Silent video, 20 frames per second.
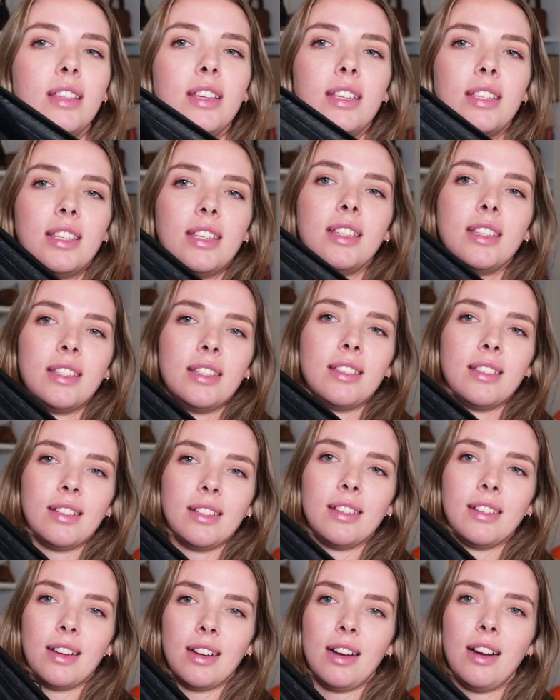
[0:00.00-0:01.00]
This is...
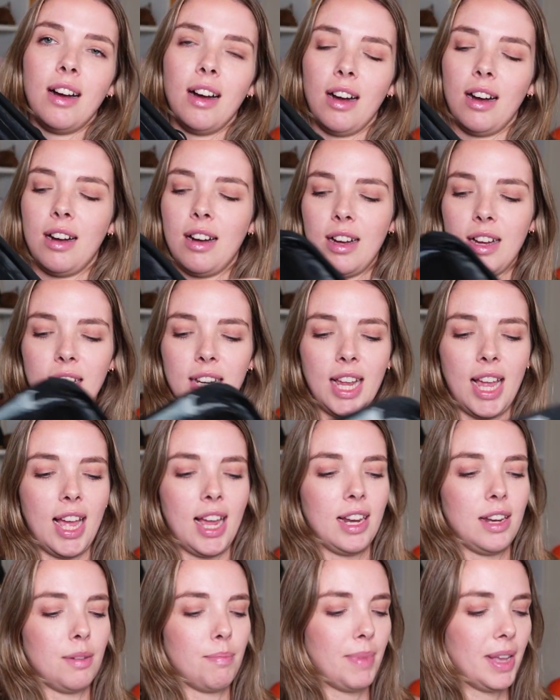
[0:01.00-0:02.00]
hard,
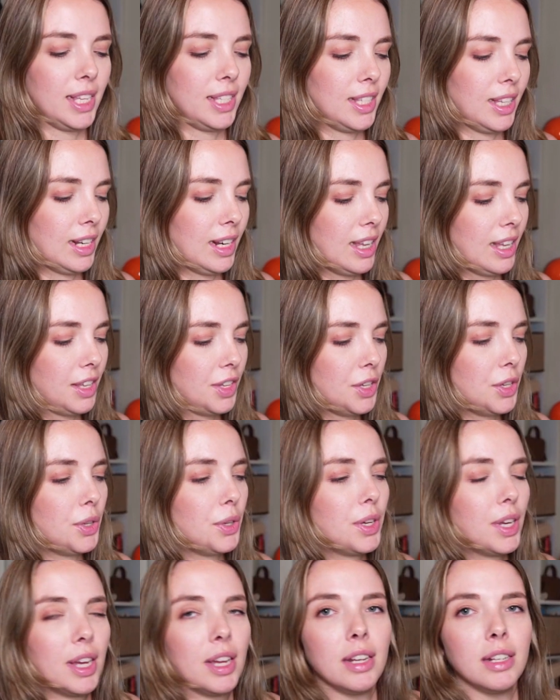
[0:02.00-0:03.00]
and basically you
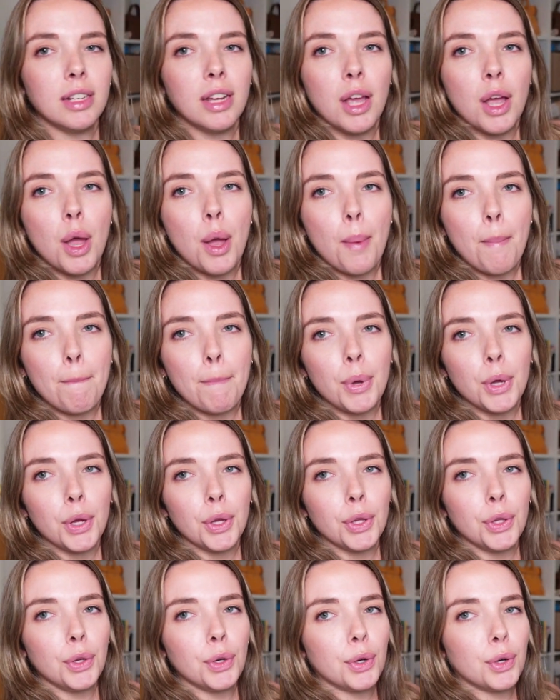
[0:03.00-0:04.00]
can
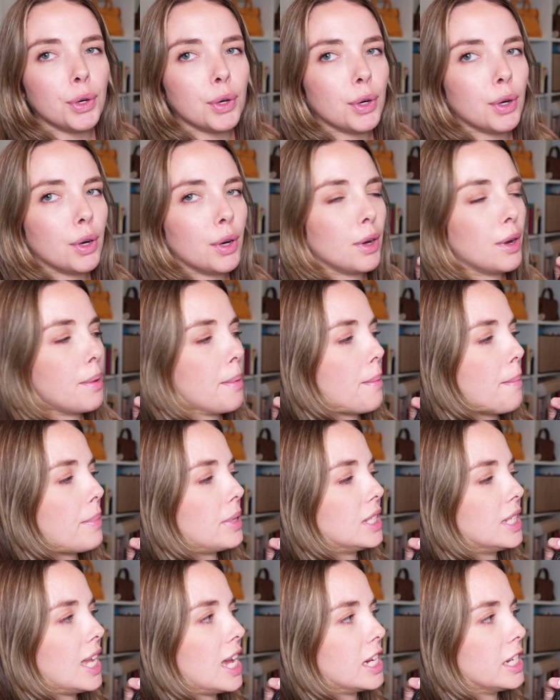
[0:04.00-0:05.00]
put your
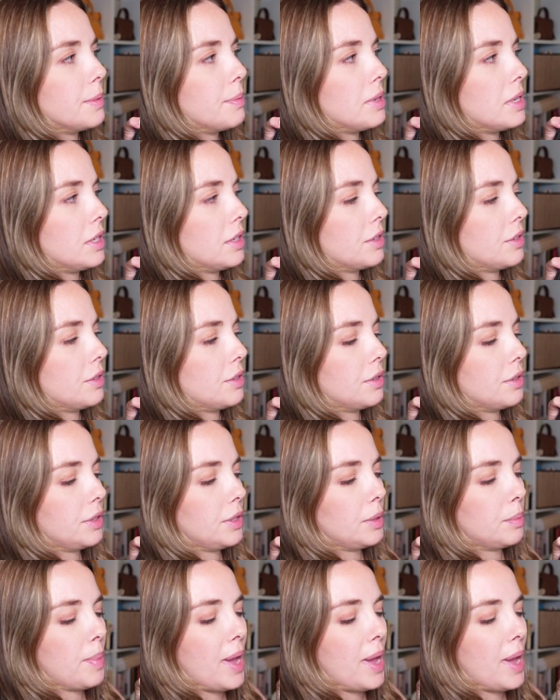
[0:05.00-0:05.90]
sketchbook or your